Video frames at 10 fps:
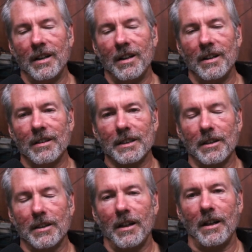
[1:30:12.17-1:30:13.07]
That's
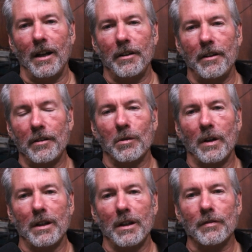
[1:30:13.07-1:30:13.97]
another
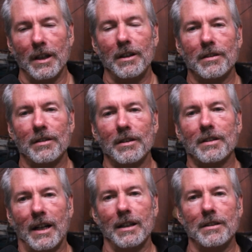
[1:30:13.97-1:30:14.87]
way of getting to this
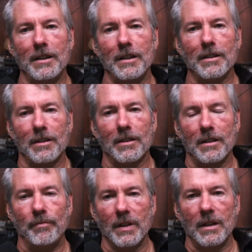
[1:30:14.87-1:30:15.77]
idea that
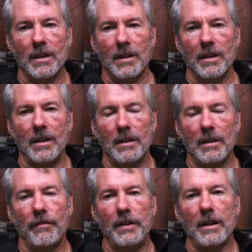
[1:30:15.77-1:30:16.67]
in a
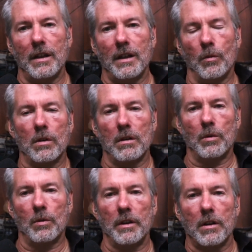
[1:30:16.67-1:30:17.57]
fiat world
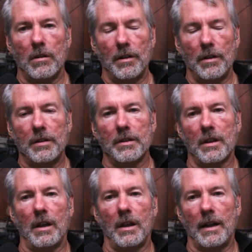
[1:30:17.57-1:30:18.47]
where the currency is
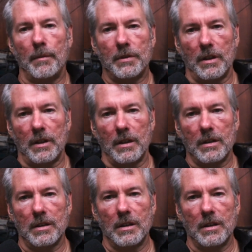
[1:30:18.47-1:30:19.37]

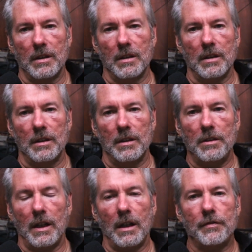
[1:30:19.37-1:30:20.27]
collapsing, you
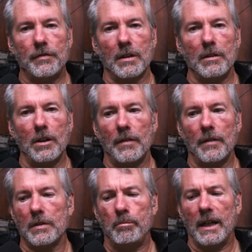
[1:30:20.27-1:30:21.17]
have
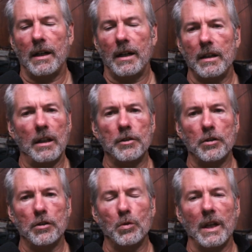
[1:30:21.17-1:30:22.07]
to buy and
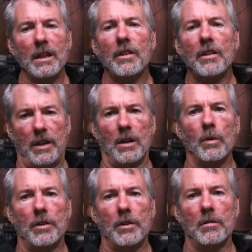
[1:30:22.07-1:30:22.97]
do anything
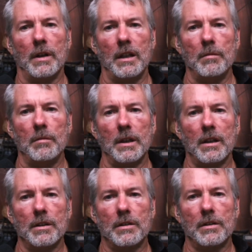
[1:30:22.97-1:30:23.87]
with your money
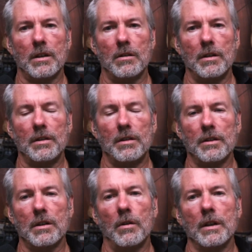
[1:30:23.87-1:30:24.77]
because the currency is
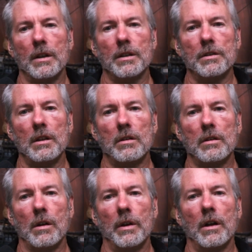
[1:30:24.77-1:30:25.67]
going to
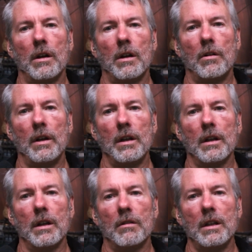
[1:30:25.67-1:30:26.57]
zero in a hurry,
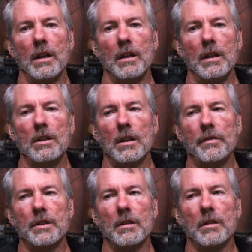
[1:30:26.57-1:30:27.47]
right? You live
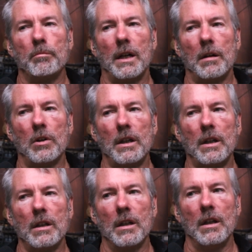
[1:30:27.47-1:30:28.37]
in
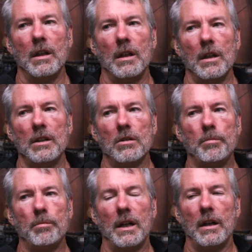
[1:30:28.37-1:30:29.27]
Zimbabwe, you'll
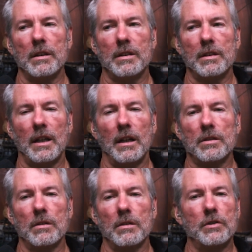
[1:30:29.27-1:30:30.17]
buy
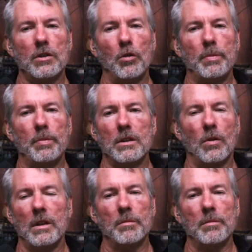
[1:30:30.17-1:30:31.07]
stacks of soap and
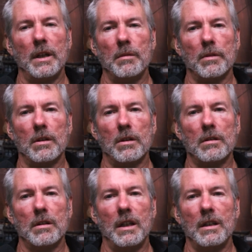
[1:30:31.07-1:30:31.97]
toilet
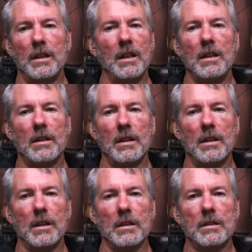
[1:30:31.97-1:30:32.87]
paper and
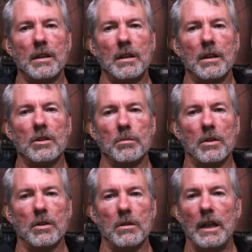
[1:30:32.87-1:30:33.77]
anything that's
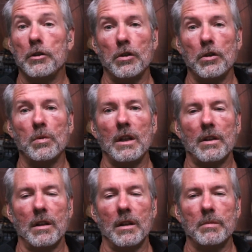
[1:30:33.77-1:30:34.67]
tangible and do
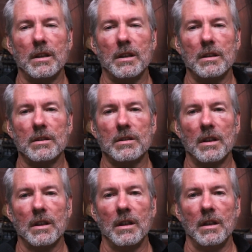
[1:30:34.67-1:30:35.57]
anything because
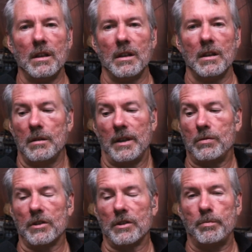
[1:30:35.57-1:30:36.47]
you might as
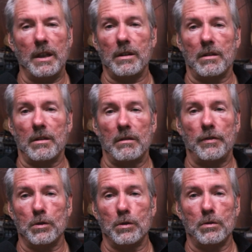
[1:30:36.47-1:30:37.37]
well spend it on
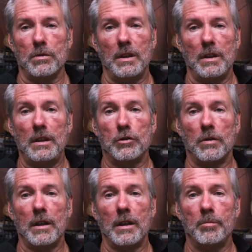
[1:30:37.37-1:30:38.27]
food, eat,
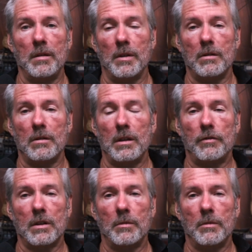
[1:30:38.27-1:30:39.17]
drink, be merry, for
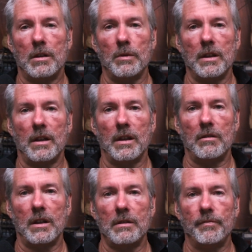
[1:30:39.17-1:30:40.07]
tomorrow we die, right?